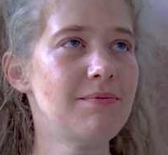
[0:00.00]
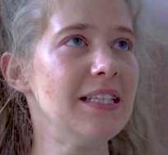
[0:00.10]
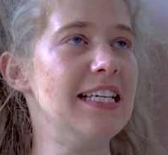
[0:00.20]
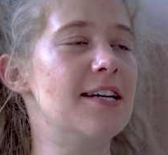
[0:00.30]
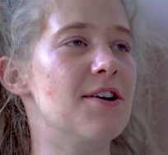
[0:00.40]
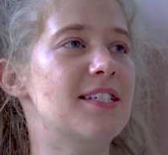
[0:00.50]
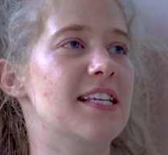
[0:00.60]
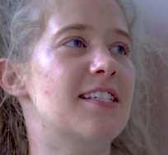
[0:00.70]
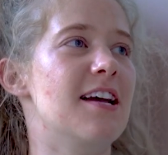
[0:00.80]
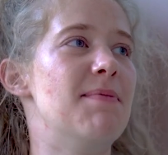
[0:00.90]

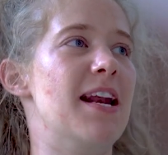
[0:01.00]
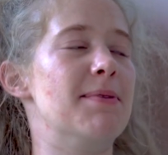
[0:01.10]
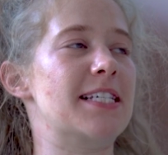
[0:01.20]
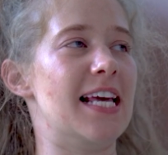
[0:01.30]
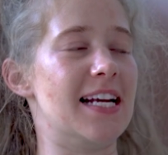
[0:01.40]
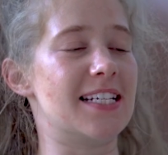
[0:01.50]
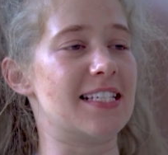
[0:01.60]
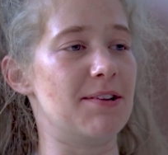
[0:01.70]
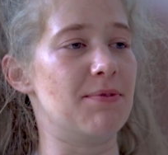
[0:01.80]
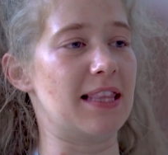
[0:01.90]
ecosystem, and I'm excited to
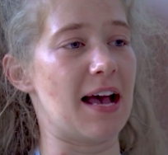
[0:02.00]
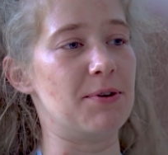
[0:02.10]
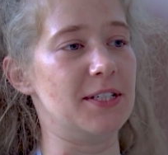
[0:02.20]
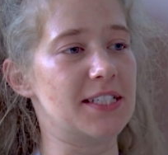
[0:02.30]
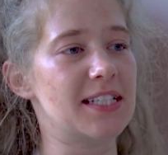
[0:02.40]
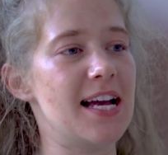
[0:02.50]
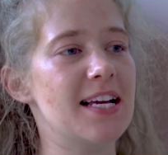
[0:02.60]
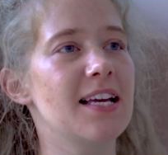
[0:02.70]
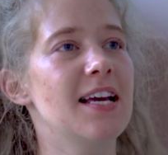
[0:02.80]
see what that will look like.